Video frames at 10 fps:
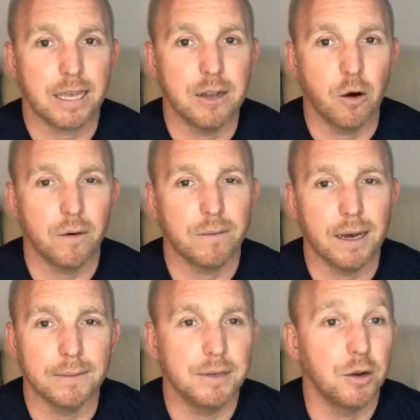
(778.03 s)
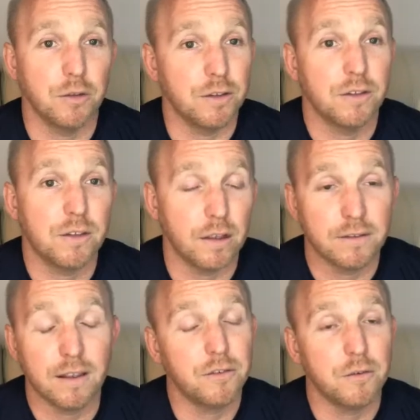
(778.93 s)
here are the
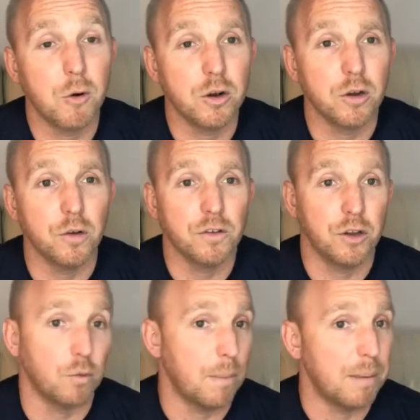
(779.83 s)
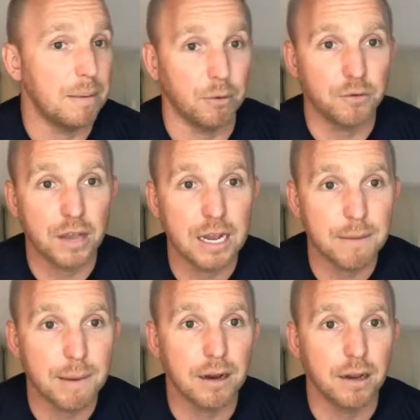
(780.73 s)
testimonials, here's what people are saying
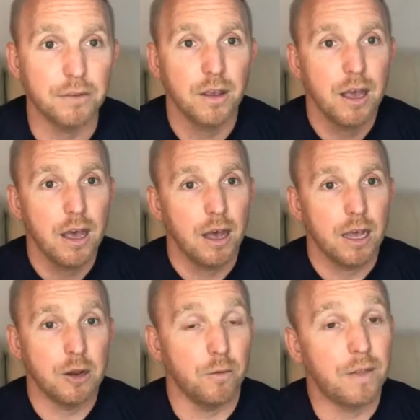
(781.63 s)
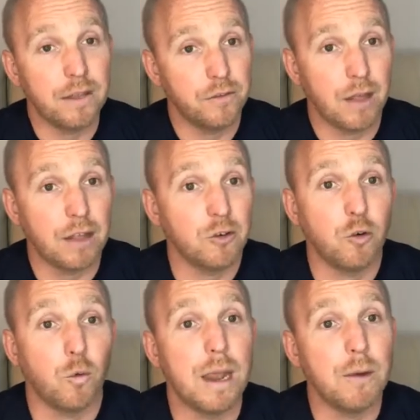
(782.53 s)
about us, that's a
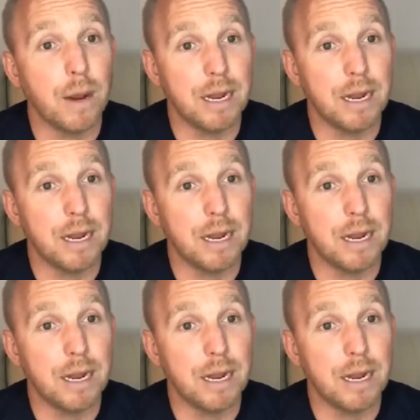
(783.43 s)
great way to